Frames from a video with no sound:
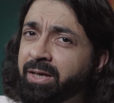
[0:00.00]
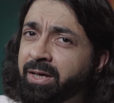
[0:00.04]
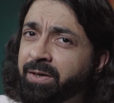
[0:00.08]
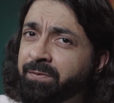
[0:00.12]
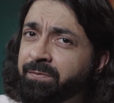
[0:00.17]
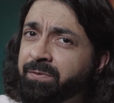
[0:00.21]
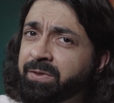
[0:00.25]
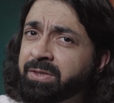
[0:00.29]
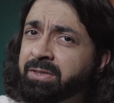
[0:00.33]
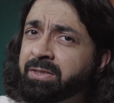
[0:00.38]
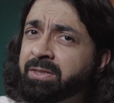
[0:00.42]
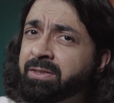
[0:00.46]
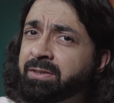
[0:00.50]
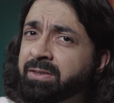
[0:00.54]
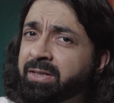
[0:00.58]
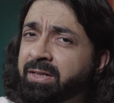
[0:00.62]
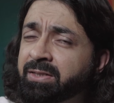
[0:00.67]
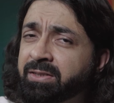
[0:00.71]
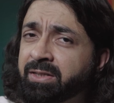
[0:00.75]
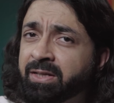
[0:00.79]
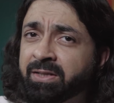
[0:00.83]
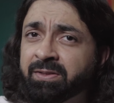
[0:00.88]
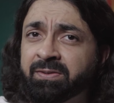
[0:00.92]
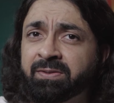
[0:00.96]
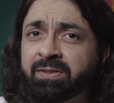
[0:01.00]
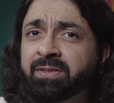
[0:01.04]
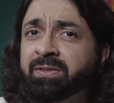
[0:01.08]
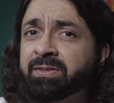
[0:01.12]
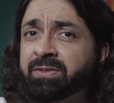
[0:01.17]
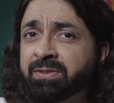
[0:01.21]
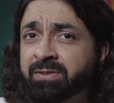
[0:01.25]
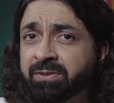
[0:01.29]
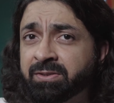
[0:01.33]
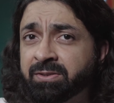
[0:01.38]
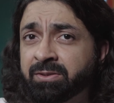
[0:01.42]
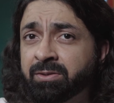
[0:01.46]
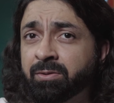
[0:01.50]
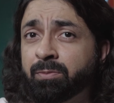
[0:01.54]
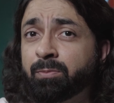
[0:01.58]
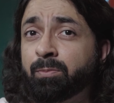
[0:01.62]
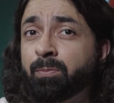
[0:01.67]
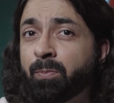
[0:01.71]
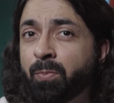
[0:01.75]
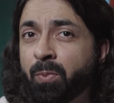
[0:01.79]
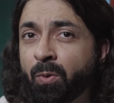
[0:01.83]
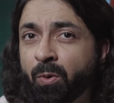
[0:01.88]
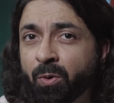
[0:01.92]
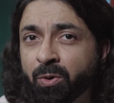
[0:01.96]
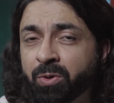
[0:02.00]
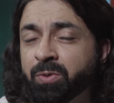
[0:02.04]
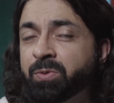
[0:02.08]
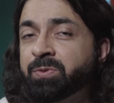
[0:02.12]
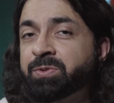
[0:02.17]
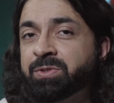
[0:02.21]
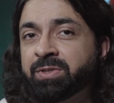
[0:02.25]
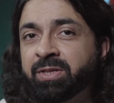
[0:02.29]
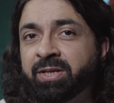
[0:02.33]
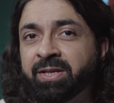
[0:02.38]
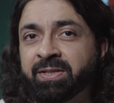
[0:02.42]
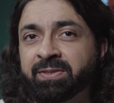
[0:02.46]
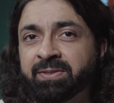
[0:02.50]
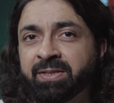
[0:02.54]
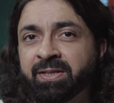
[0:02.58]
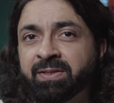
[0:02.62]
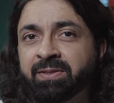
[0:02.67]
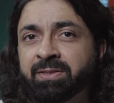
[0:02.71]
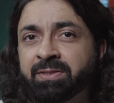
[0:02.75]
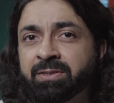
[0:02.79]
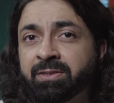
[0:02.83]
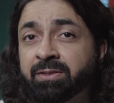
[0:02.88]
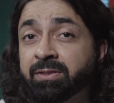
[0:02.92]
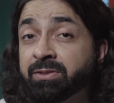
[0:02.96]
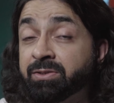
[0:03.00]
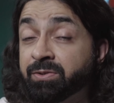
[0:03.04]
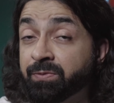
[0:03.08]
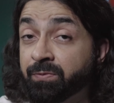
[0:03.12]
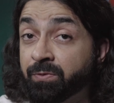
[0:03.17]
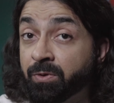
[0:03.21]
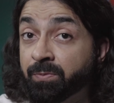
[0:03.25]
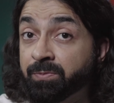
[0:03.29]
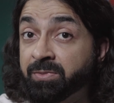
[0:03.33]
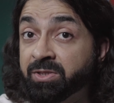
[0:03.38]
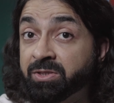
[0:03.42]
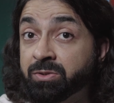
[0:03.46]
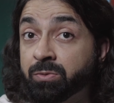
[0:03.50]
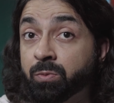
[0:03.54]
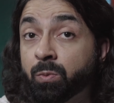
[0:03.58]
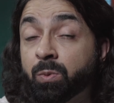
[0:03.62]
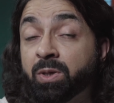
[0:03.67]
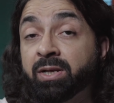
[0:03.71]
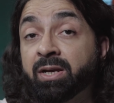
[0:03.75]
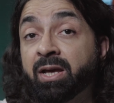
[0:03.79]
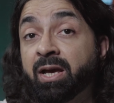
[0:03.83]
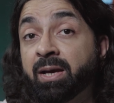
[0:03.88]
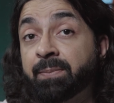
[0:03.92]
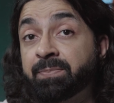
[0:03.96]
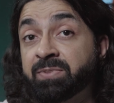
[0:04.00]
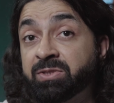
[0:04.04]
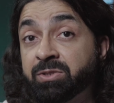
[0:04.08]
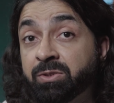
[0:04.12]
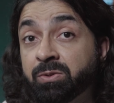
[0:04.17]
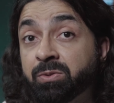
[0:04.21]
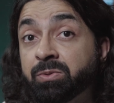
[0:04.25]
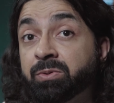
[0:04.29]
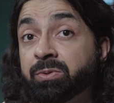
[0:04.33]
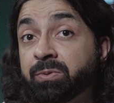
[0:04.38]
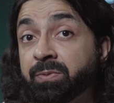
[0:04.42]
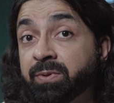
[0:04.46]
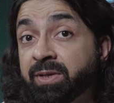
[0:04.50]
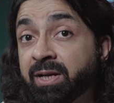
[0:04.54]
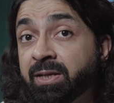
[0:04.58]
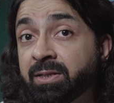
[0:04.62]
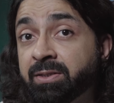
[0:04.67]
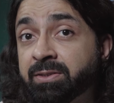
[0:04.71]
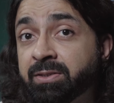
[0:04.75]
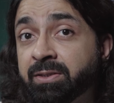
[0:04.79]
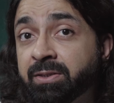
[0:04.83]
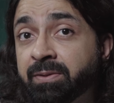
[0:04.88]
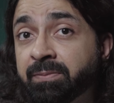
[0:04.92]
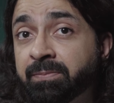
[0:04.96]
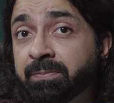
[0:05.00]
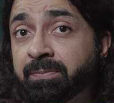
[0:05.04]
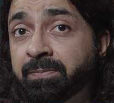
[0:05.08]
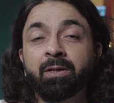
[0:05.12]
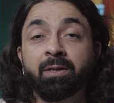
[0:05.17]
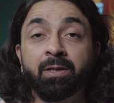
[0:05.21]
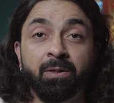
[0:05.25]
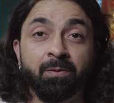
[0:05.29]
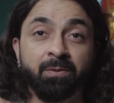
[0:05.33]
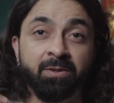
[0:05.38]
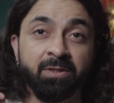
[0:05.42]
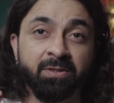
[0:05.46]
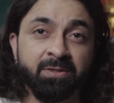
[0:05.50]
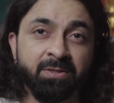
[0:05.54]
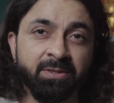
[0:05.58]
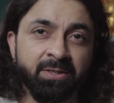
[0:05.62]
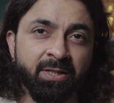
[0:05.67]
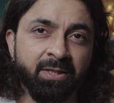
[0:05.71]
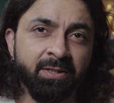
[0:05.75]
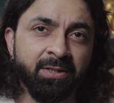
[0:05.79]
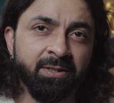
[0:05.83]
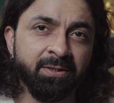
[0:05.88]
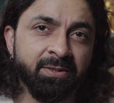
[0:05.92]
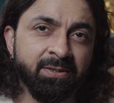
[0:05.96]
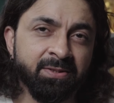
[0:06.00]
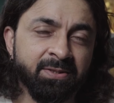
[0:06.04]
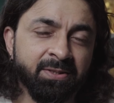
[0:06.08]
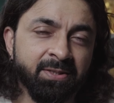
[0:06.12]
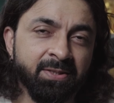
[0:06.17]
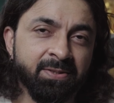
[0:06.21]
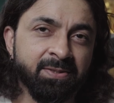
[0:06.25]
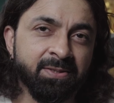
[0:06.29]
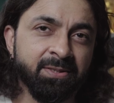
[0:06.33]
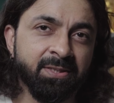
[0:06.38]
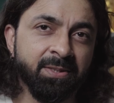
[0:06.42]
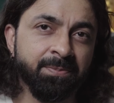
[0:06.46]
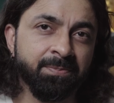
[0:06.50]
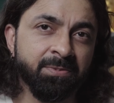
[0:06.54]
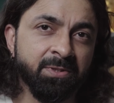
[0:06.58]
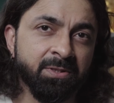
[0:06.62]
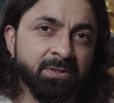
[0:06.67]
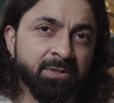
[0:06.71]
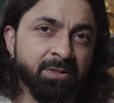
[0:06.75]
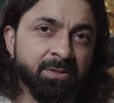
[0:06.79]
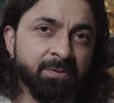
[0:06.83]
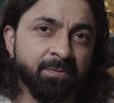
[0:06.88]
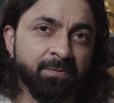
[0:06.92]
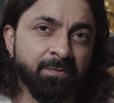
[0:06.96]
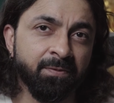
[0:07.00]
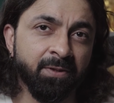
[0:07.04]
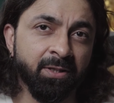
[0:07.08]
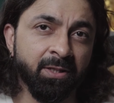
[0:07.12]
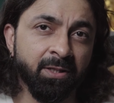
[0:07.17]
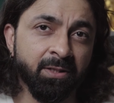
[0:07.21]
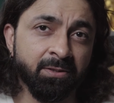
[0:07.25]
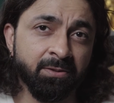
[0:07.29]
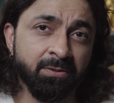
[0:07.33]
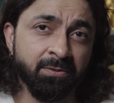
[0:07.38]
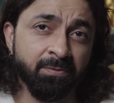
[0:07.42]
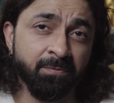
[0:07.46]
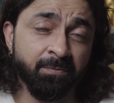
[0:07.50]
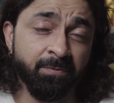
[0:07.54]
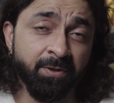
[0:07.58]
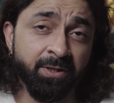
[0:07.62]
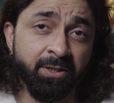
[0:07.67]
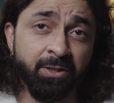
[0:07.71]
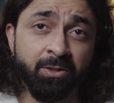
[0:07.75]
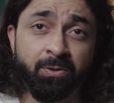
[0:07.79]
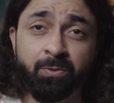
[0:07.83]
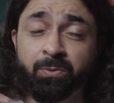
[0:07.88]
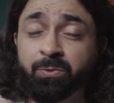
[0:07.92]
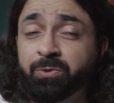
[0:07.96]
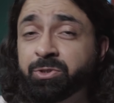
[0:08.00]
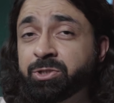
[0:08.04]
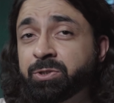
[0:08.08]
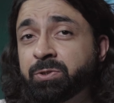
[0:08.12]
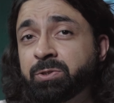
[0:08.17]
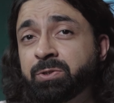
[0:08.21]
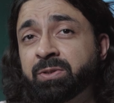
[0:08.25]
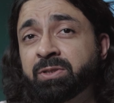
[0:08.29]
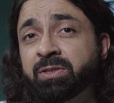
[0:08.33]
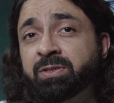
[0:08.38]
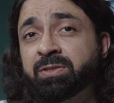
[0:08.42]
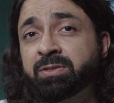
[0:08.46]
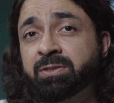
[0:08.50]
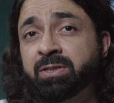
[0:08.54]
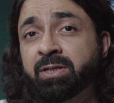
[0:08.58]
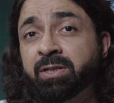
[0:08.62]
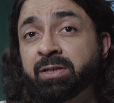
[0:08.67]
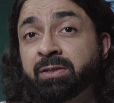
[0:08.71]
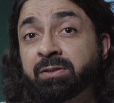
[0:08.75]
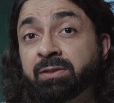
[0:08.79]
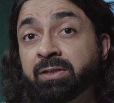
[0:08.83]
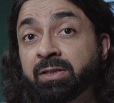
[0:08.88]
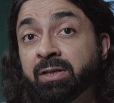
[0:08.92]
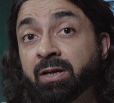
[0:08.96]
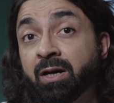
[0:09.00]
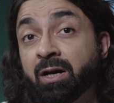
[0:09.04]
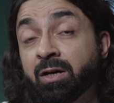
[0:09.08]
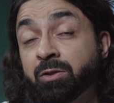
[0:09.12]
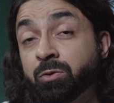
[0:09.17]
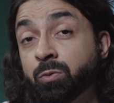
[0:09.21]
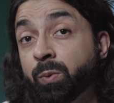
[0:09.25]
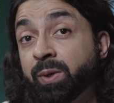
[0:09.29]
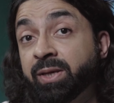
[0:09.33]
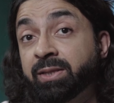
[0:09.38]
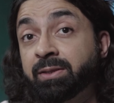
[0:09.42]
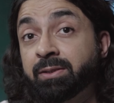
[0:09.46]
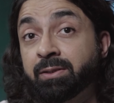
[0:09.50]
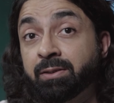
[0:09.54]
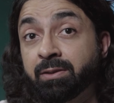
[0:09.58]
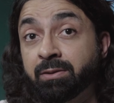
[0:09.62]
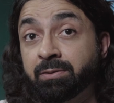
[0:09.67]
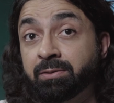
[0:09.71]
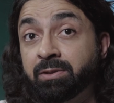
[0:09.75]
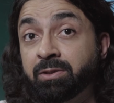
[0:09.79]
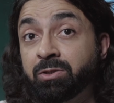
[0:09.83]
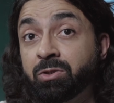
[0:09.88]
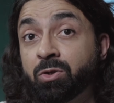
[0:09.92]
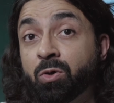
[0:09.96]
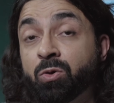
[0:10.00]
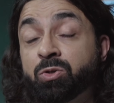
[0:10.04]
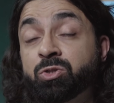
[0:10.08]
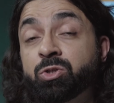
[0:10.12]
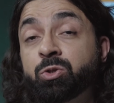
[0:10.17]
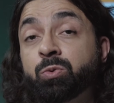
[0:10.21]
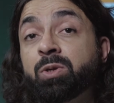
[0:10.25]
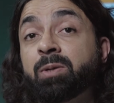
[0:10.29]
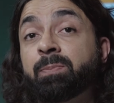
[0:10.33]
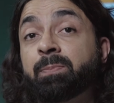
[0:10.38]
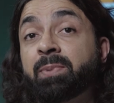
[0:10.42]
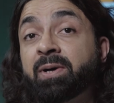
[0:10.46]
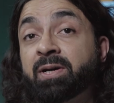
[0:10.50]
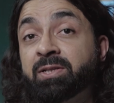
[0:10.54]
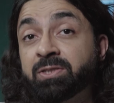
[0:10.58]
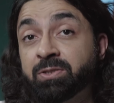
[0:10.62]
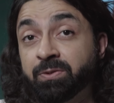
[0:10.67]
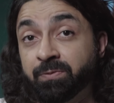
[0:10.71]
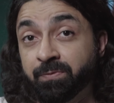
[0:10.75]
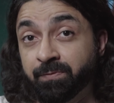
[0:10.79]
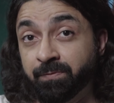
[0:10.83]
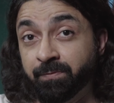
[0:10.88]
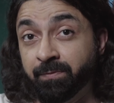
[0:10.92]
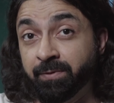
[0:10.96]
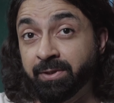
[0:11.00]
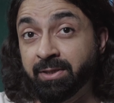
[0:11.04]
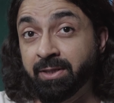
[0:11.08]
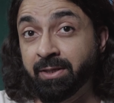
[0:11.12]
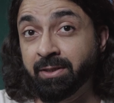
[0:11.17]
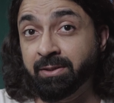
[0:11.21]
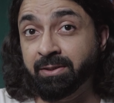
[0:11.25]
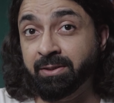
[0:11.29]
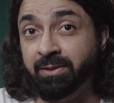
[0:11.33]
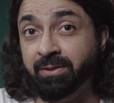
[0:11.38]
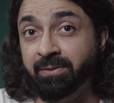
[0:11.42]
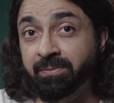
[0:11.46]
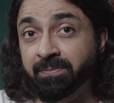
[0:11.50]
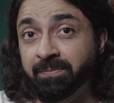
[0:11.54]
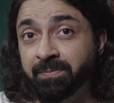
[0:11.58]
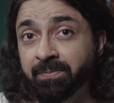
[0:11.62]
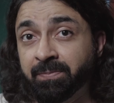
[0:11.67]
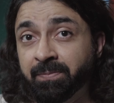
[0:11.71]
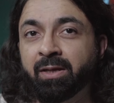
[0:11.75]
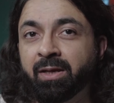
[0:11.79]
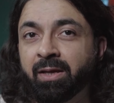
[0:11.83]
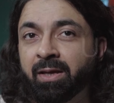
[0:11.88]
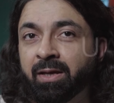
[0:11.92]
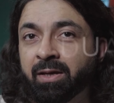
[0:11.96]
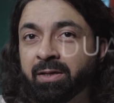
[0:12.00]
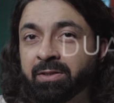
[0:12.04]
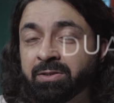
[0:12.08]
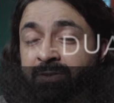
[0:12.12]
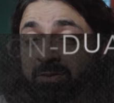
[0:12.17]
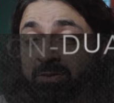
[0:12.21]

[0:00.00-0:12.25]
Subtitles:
Everything that exists borrows its existence from this one absolute reality. Now, understanding this concept is in fact very crucial to understanding the Advaita, the non-dual part of Vedanta. At